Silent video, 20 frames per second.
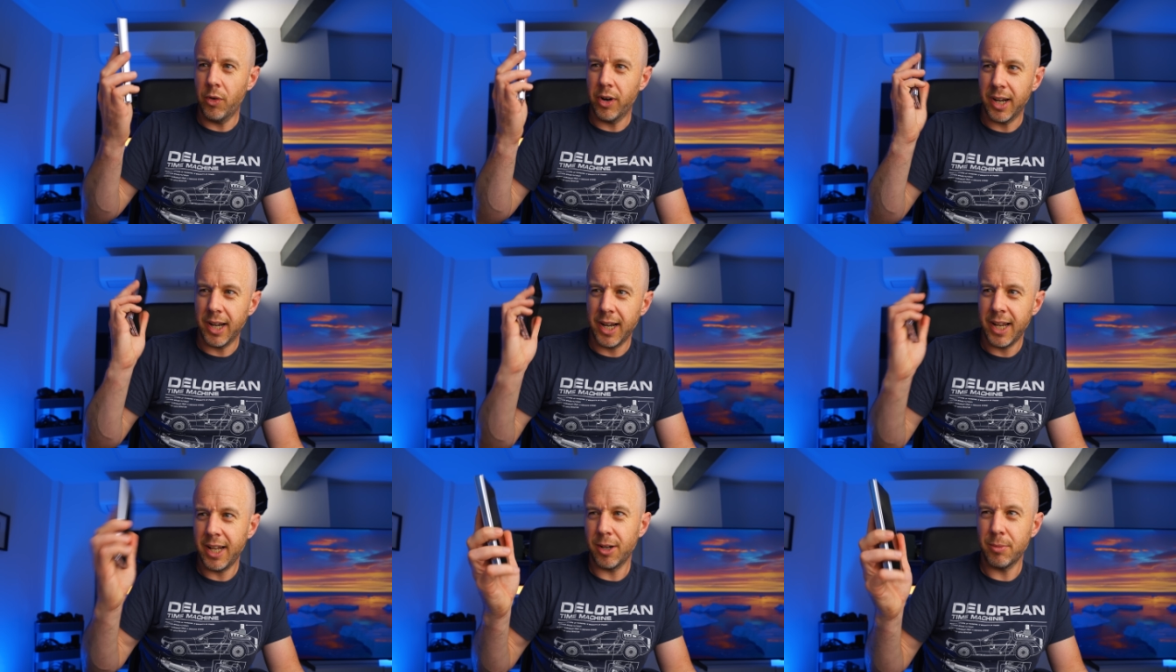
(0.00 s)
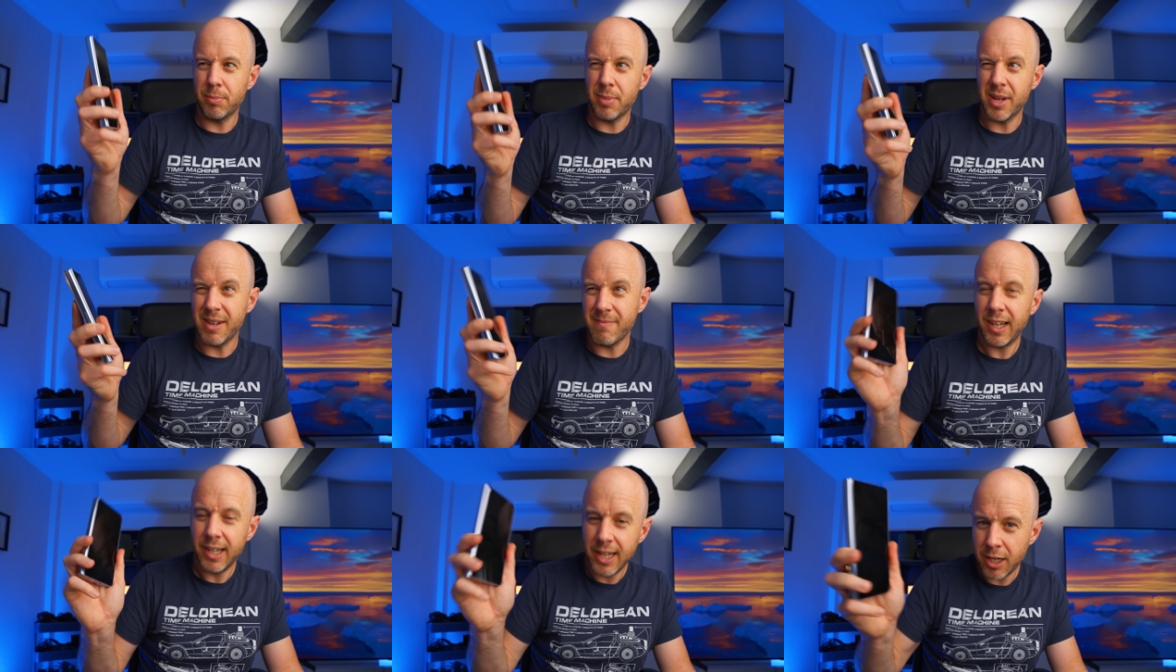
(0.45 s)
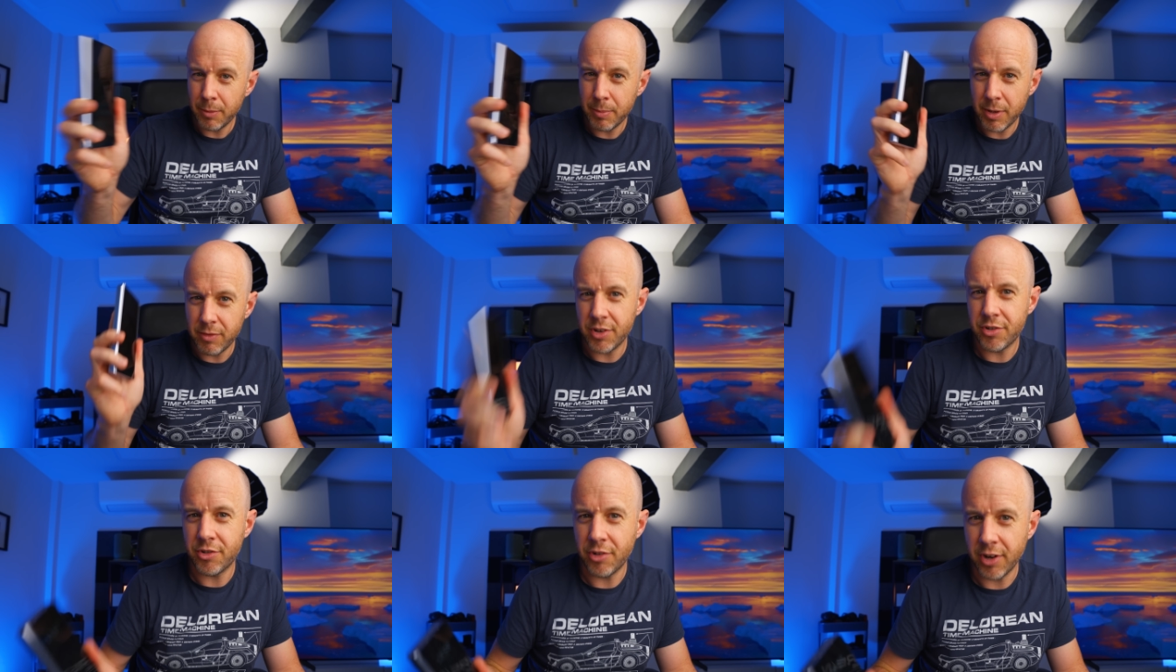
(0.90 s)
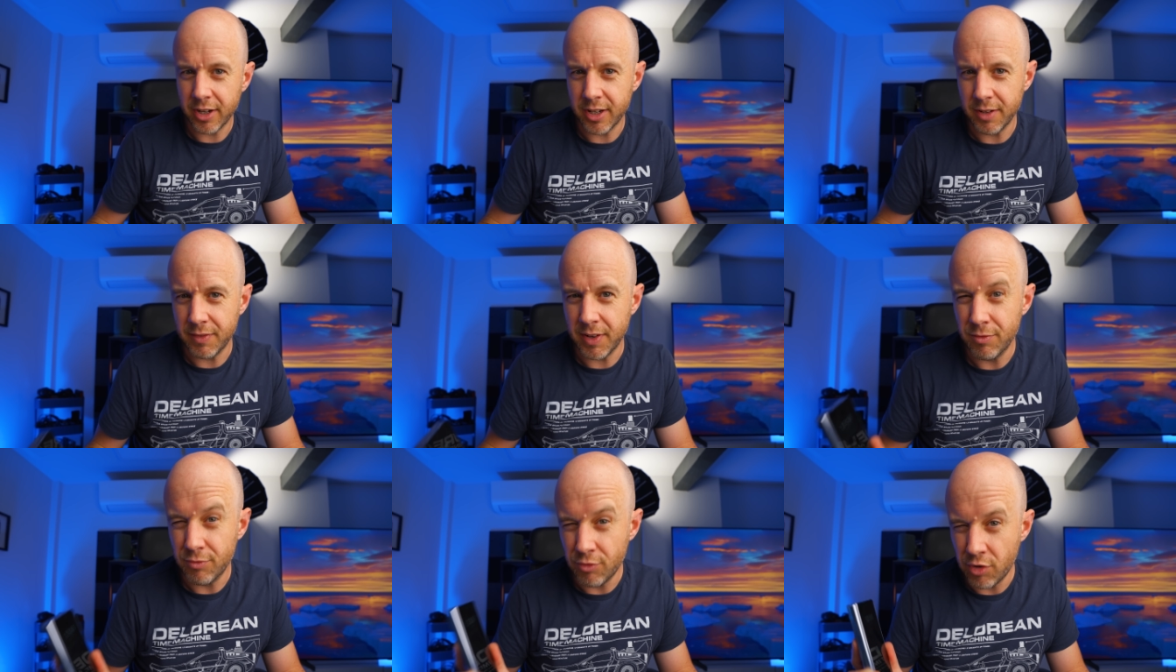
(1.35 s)
were a little bit little bit
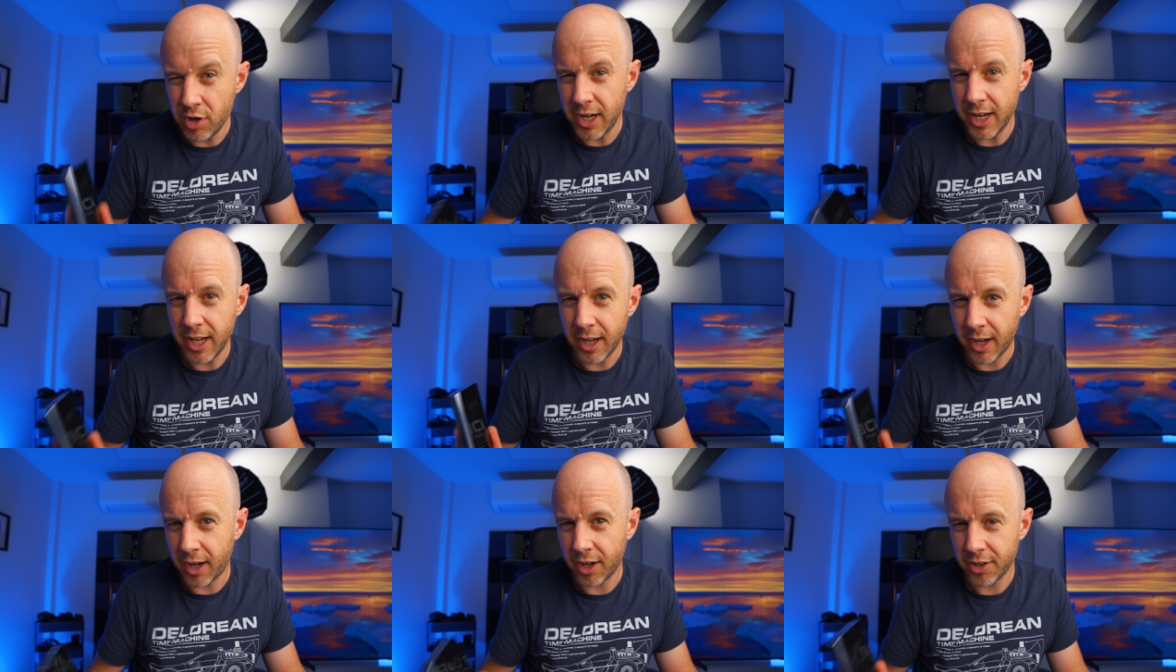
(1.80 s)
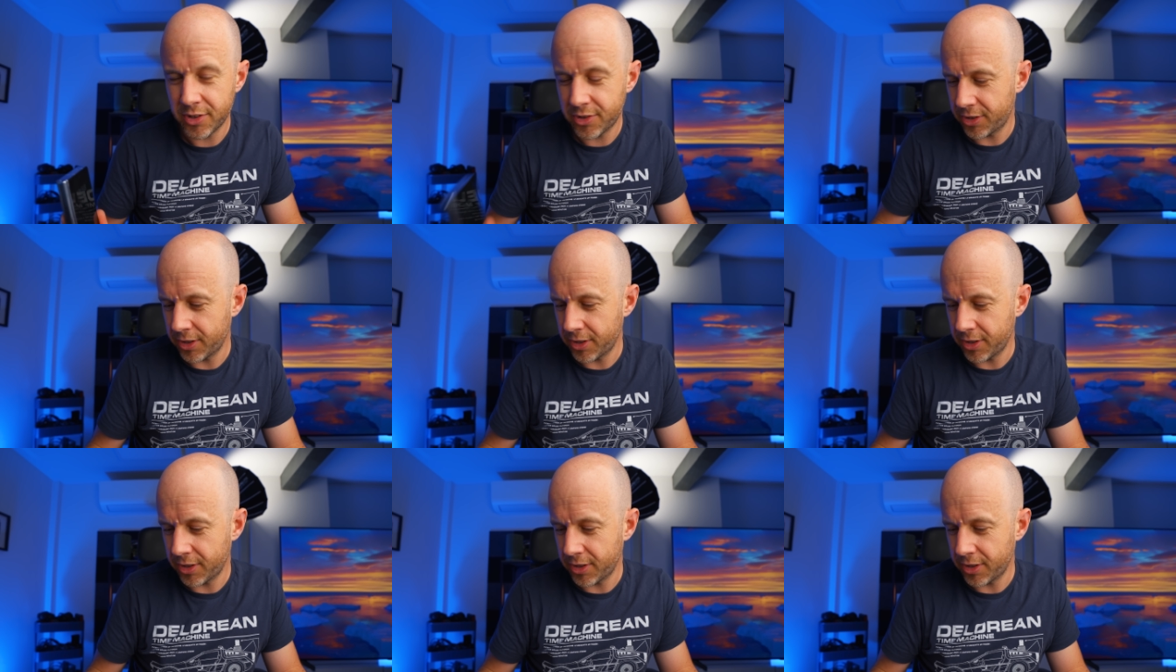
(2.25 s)
restrictive in really harsh